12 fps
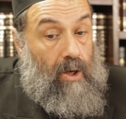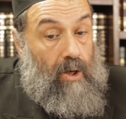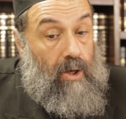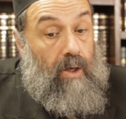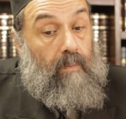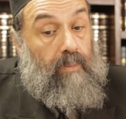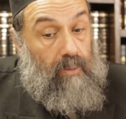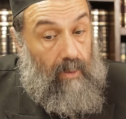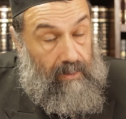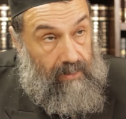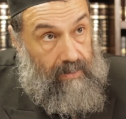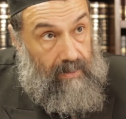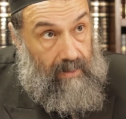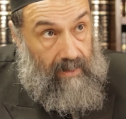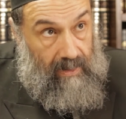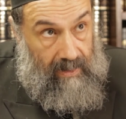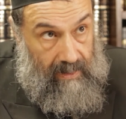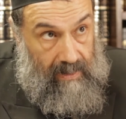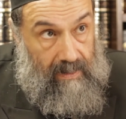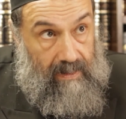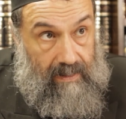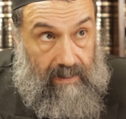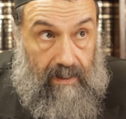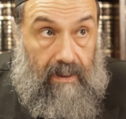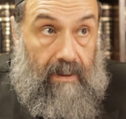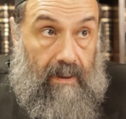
he brought his